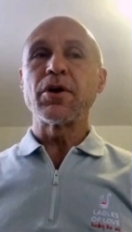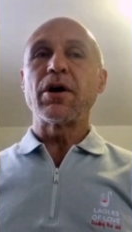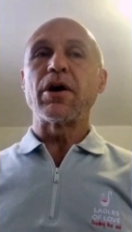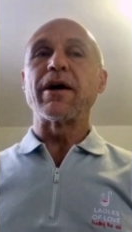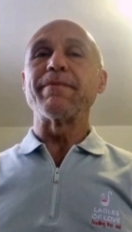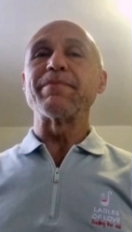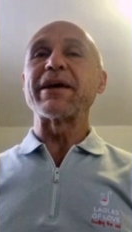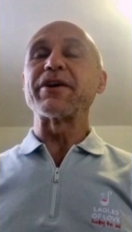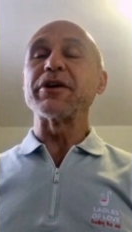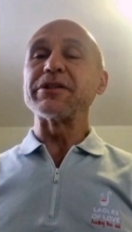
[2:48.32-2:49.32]
um,
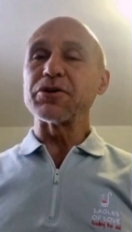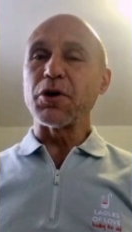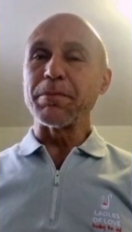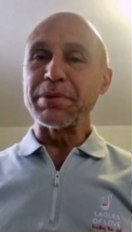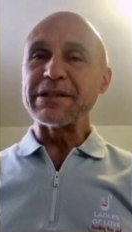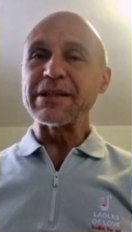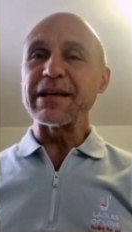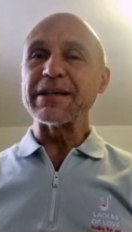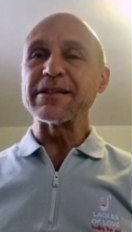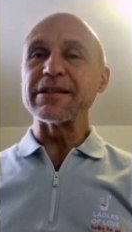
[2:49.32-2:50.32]
they're going to compete
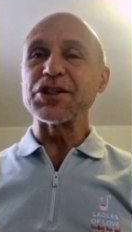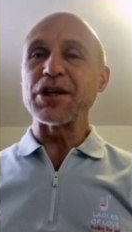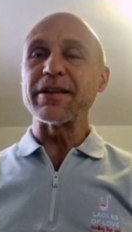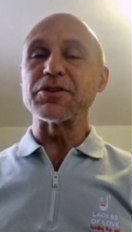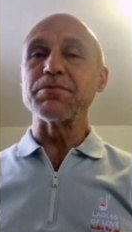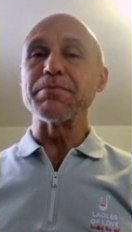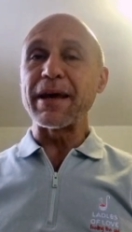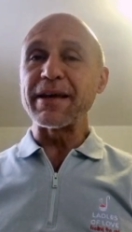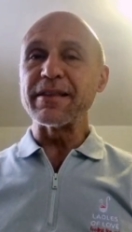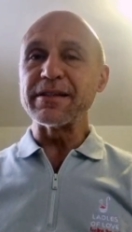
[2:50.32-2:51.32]
against each other to
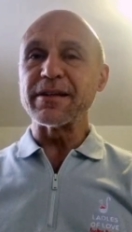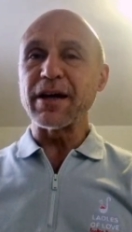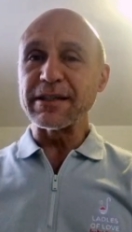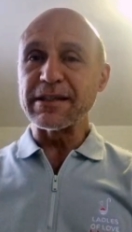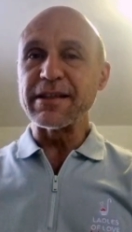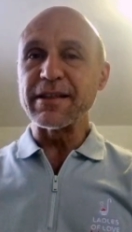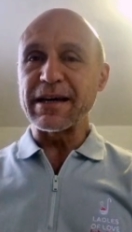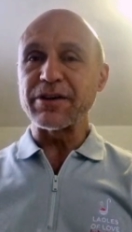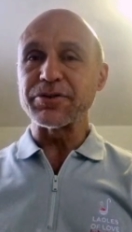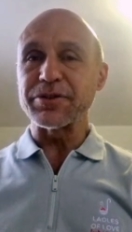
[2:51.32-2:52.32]
make these
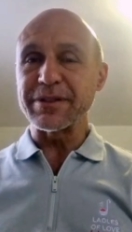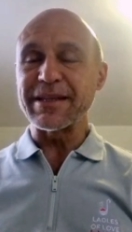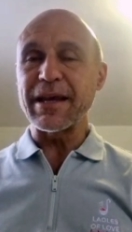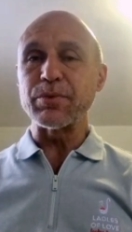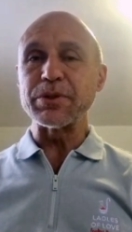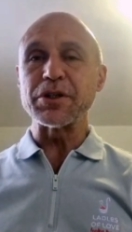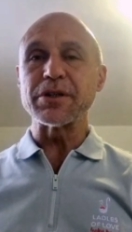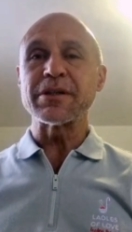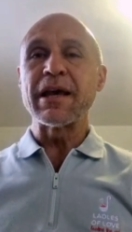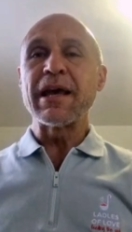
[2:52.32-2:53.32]
90,000
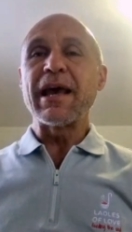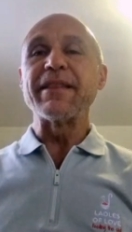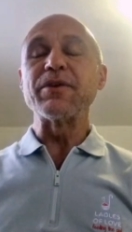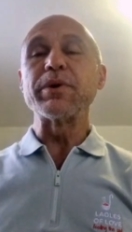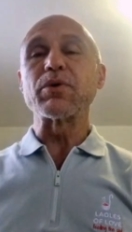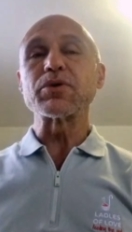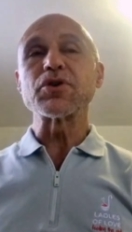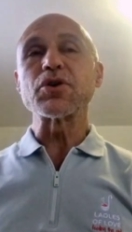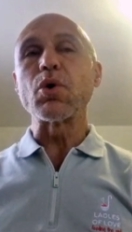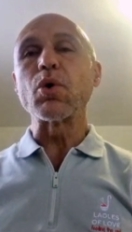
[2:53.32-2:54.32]
sandwiches. And then we're
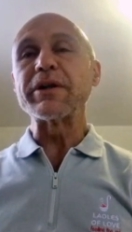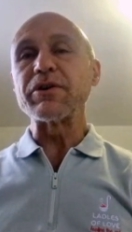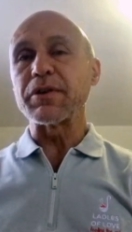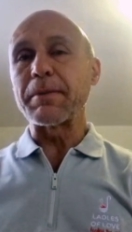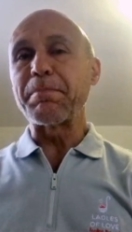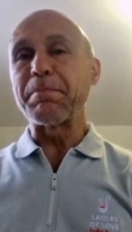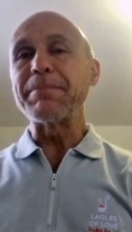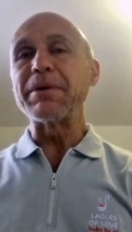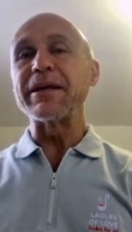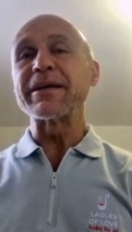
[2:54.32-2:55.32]
also calling on the
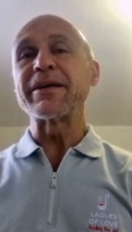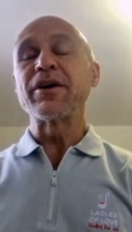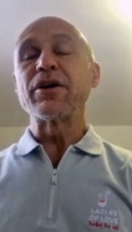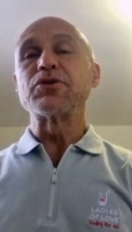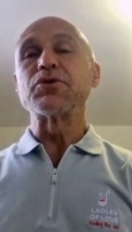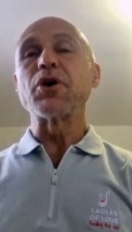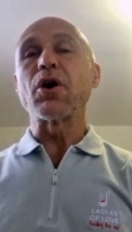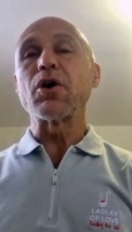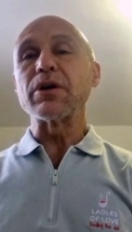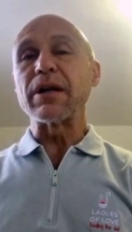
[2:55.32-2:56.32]
public to go
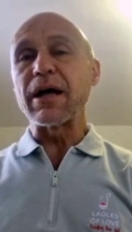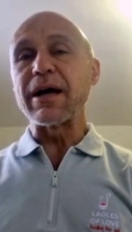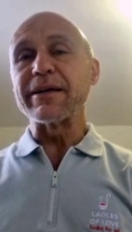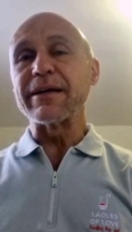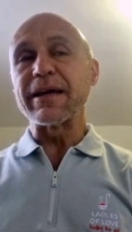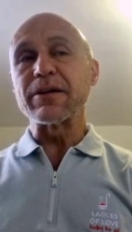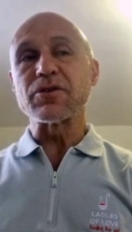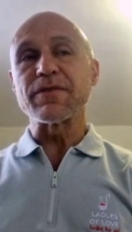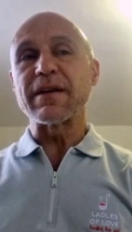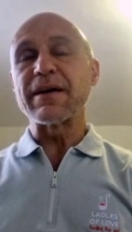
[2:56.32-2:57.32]
online,
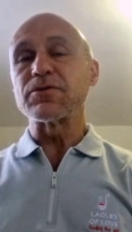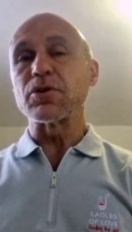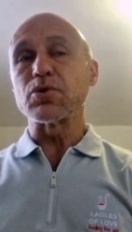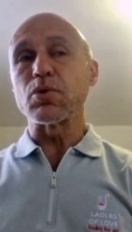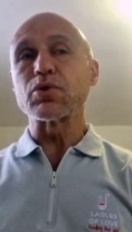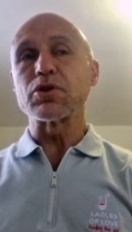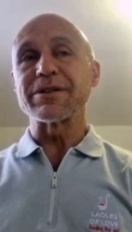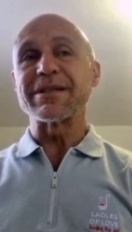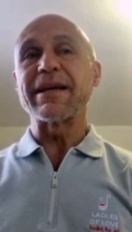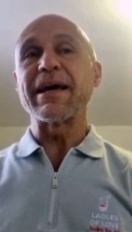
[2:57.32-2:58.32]

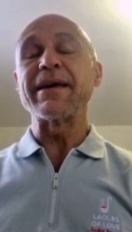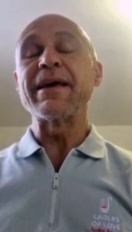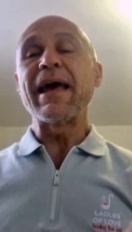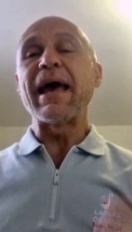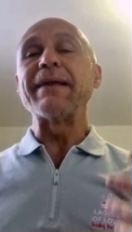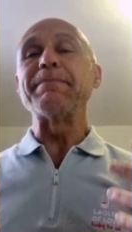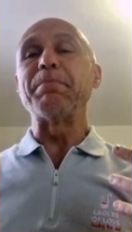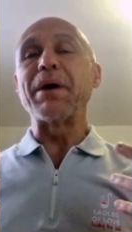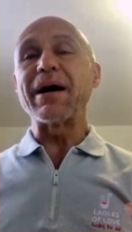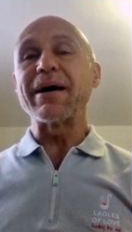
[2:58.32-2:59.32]
ladlesoflove.org.za, and
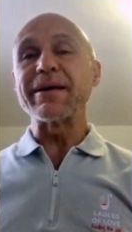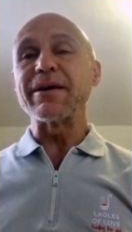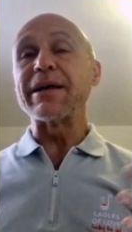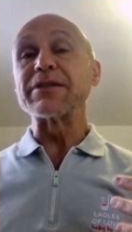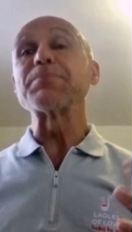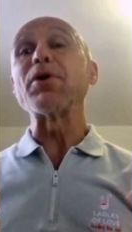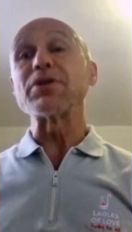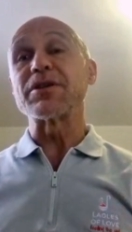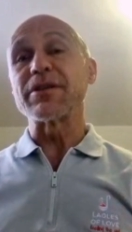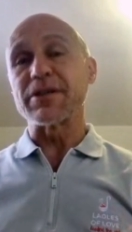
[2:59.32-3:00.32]
buy and
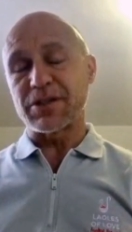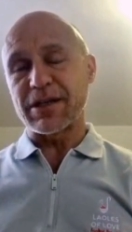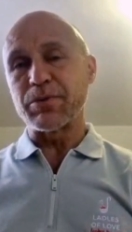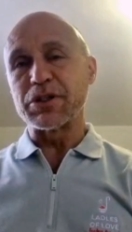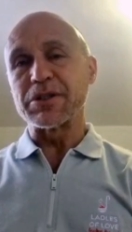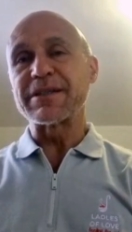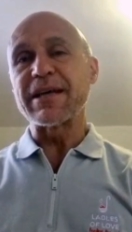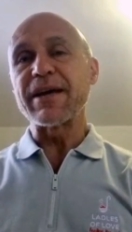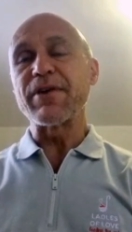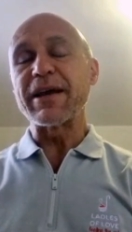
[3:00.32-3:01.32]
sponsor the sandwiches,
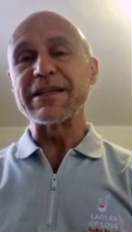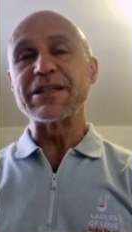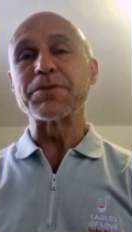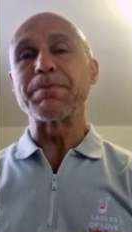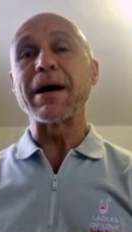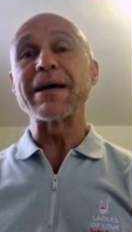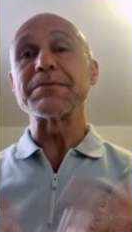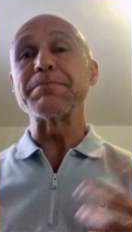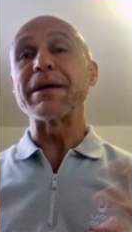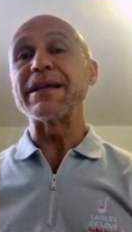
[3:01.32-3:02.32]
10 Rand each. Buy
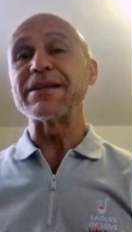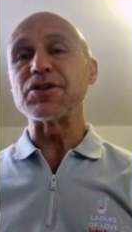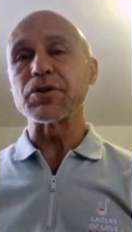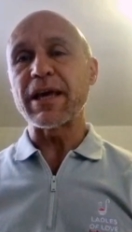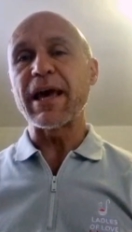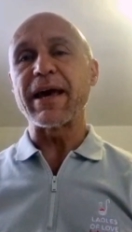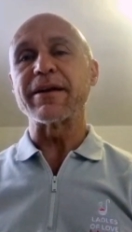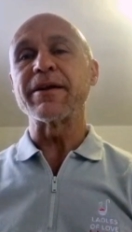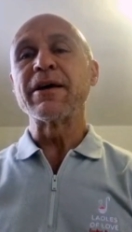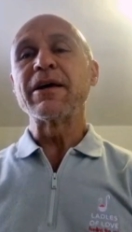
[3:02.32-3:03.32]
as many as you
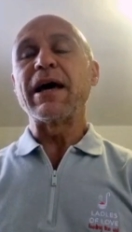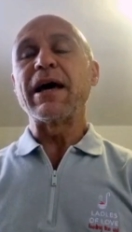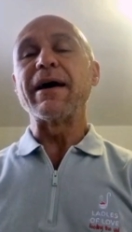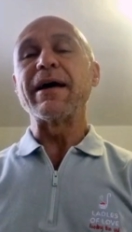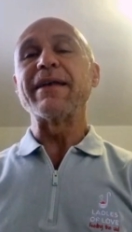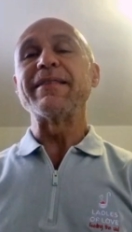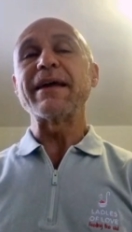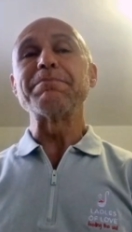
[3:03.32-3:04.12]
can. Uh, and that